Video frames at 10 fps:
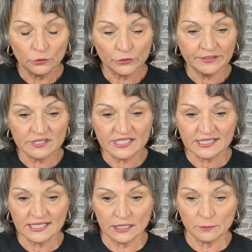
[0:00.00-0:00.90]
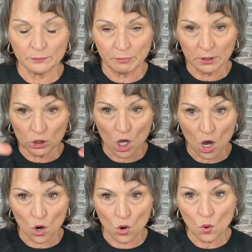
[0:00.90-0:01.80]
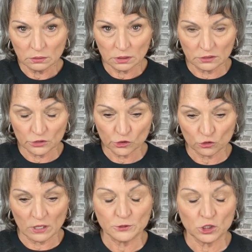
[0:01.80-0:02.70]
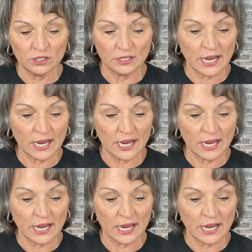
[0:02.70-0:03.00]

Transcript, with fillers: you can see it below the description,